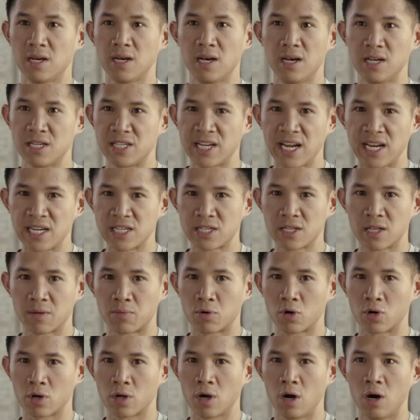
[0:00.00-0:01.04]
a change to the
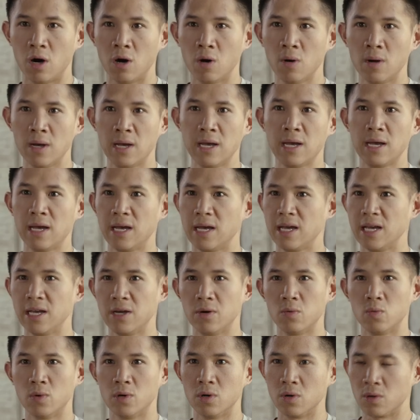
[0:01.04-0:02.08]
protocol.
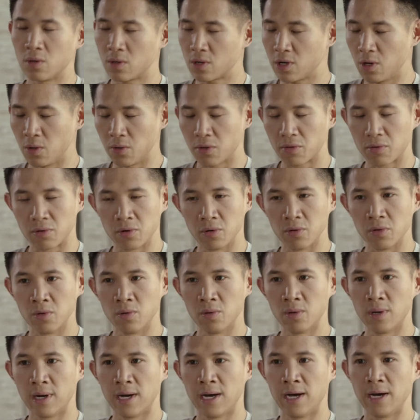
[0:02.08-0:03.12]
It will go
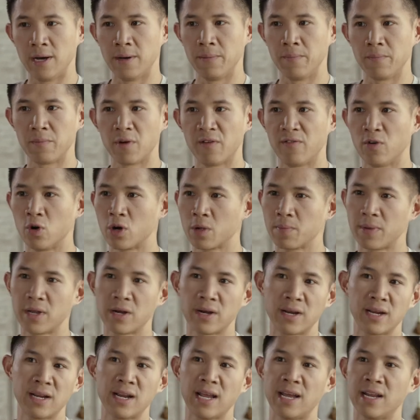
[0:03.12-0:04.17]
through a voting
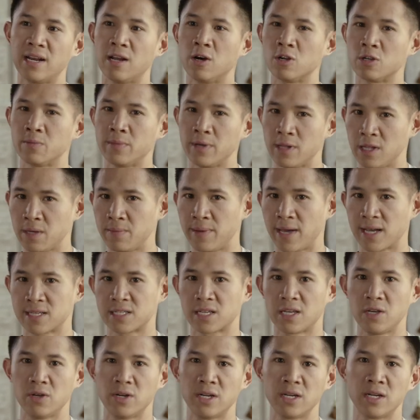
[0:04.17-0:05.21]
period and ultimately be
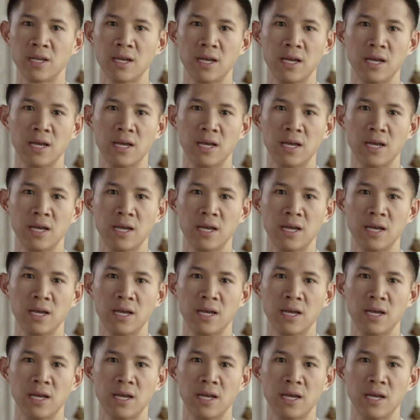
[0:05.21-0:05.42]
executed.